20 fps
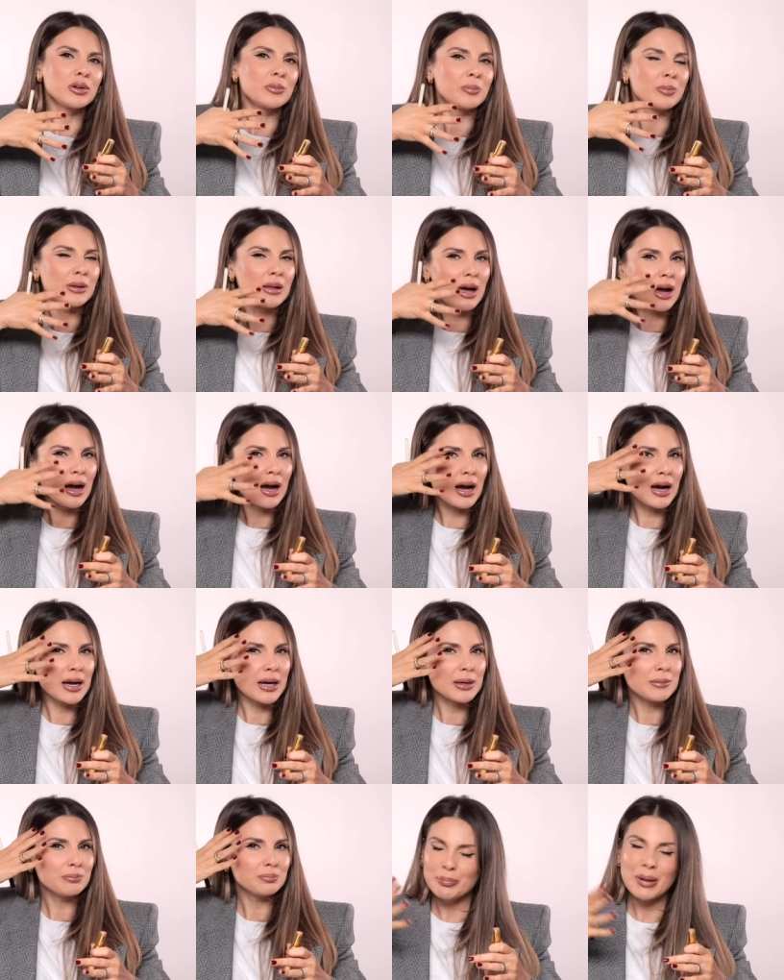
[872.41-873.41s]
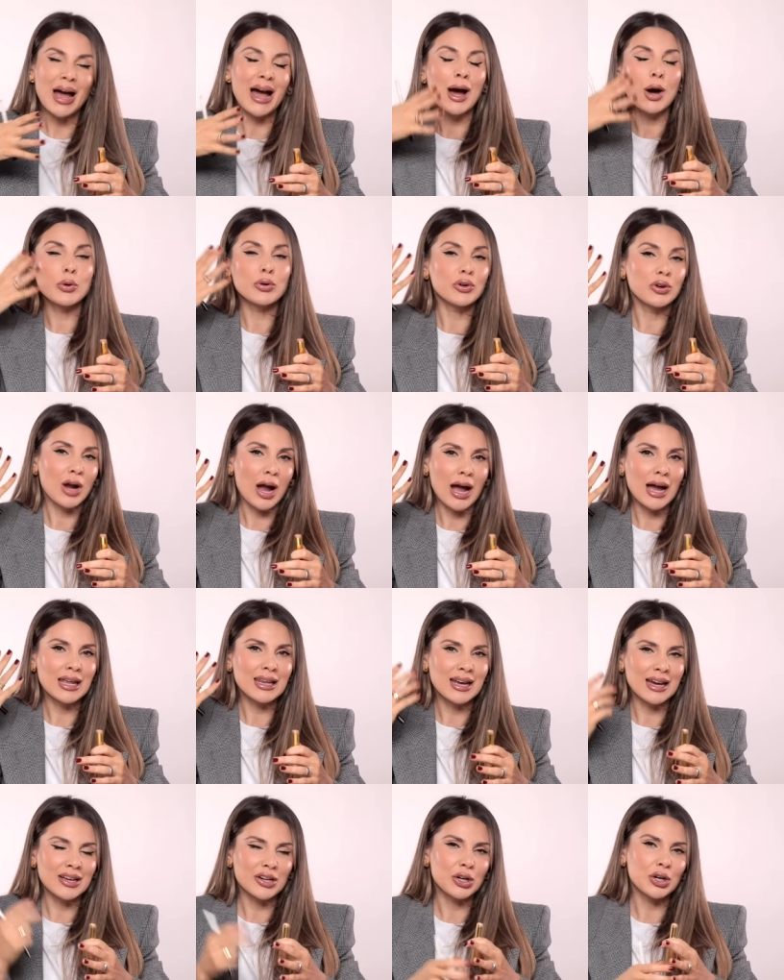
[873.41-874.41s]
apply powder
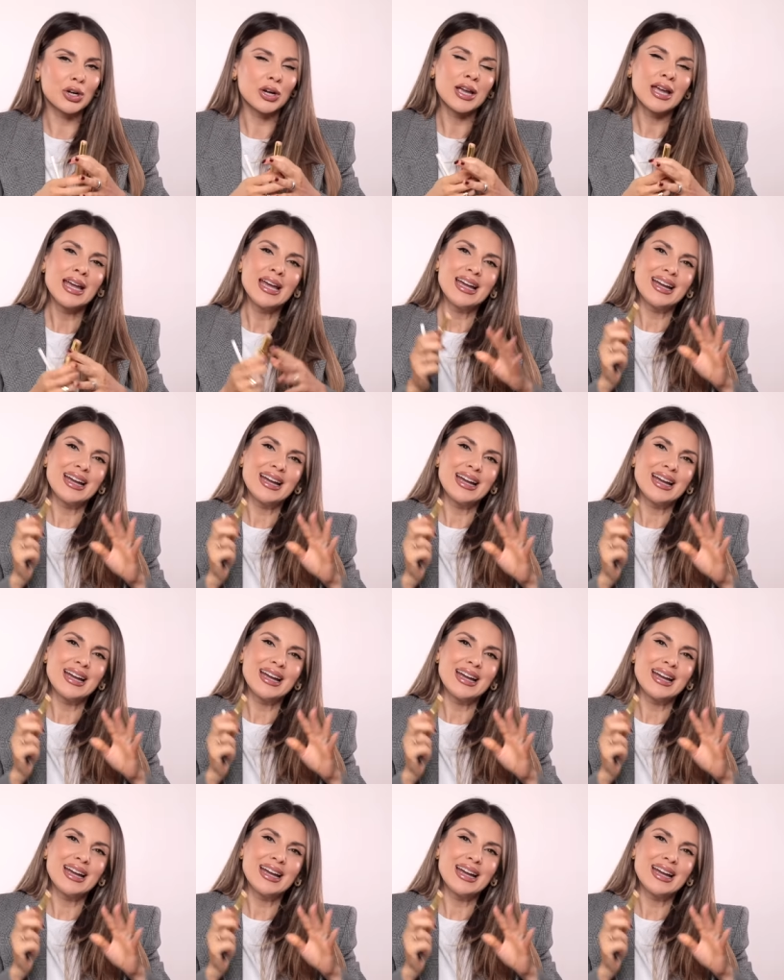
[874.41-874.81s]
highlighter